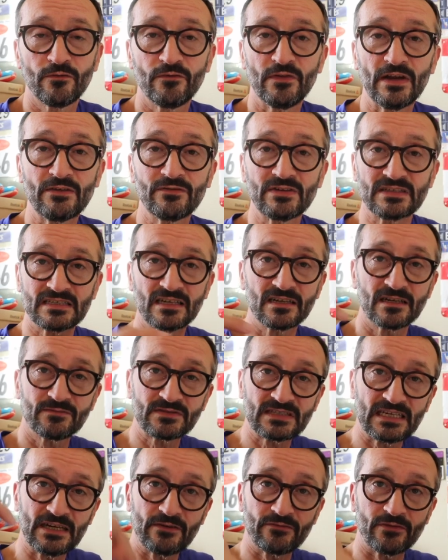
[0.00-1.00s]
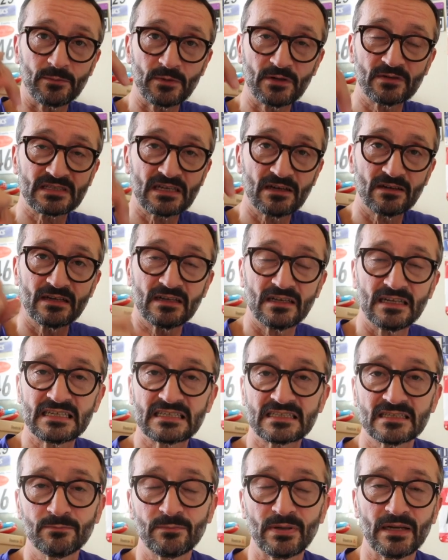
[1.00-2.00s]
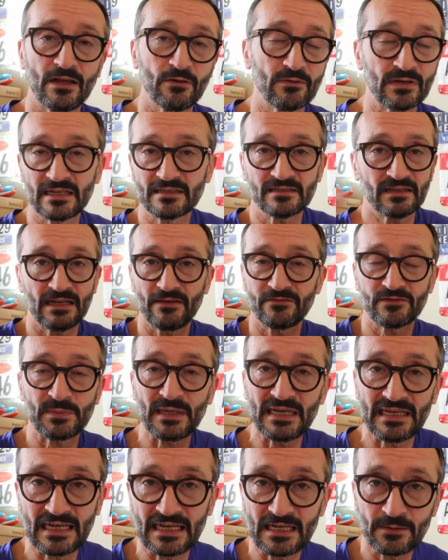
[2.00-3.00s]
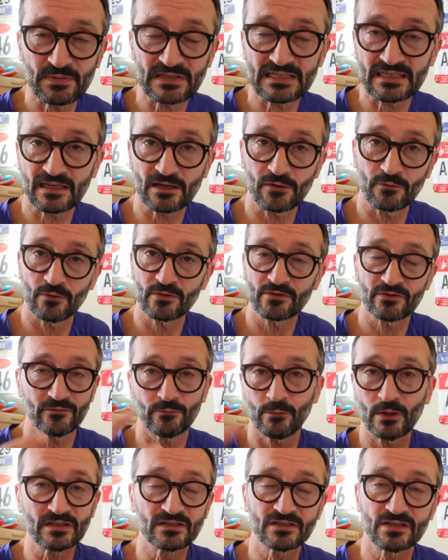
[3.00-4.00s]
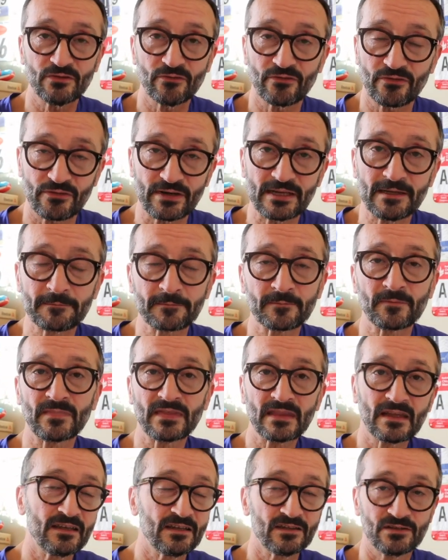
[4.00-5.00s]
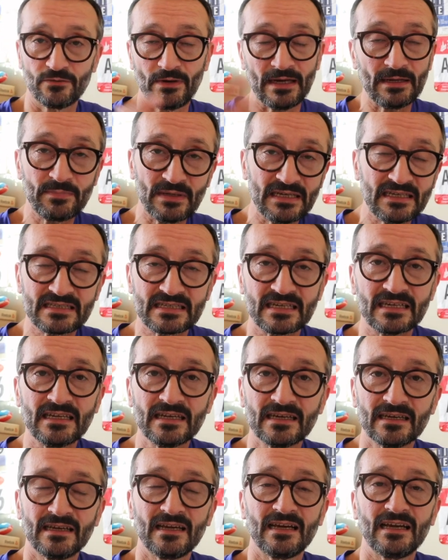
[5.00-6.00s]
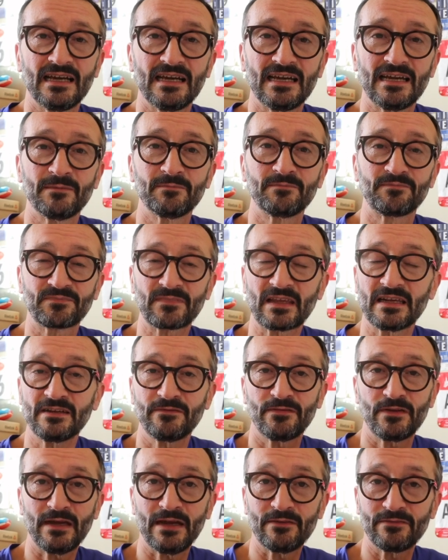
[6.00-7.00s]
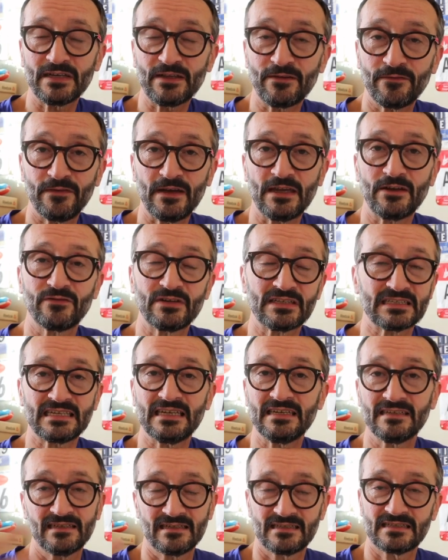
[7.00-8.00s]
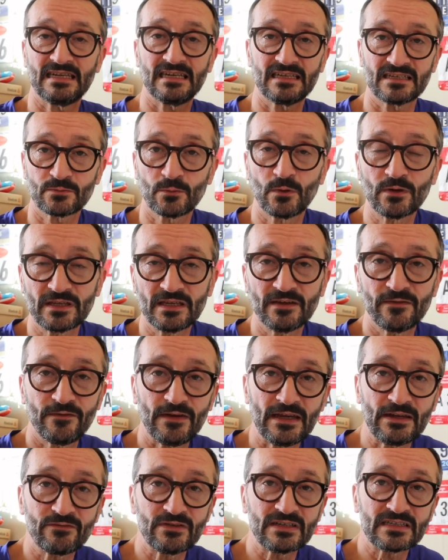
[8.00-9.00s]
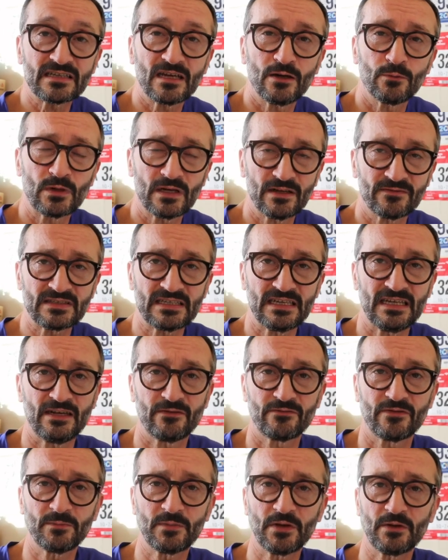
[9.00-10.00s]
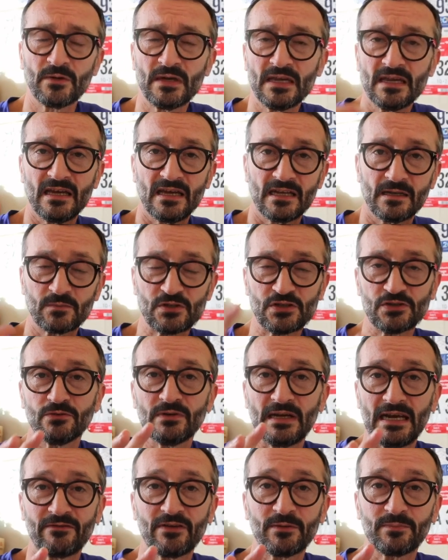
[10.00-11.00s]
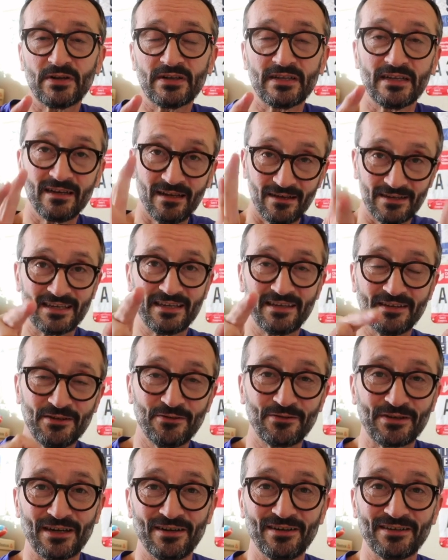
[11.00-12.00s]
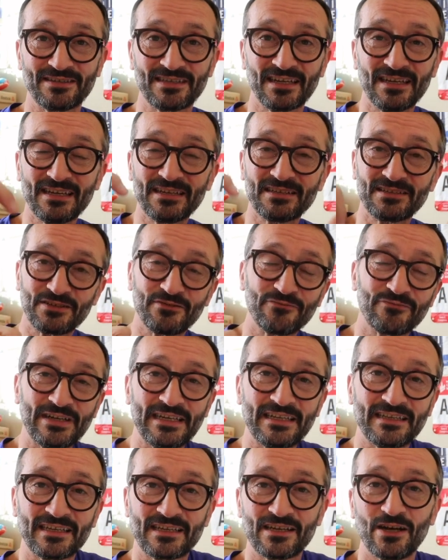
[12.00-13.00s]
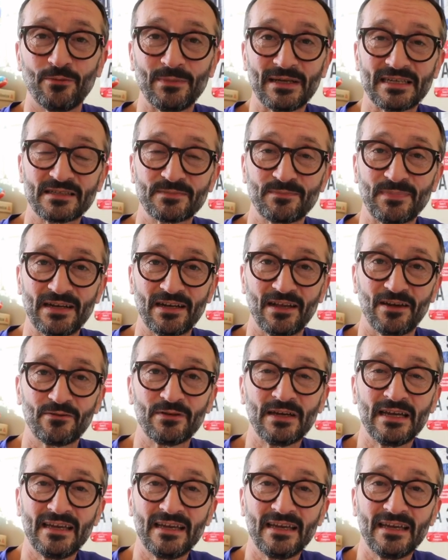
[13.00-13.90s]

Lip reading: favourites? I'd love to hear from you, so list them below. They don't have to be in any particular order, 1, 2, 3. You can do A, B, C. And if you have any favourites, then tell us what your favourites are. We'd love to hear from you. And I'm sure everybody, like you guys, do read the comments below,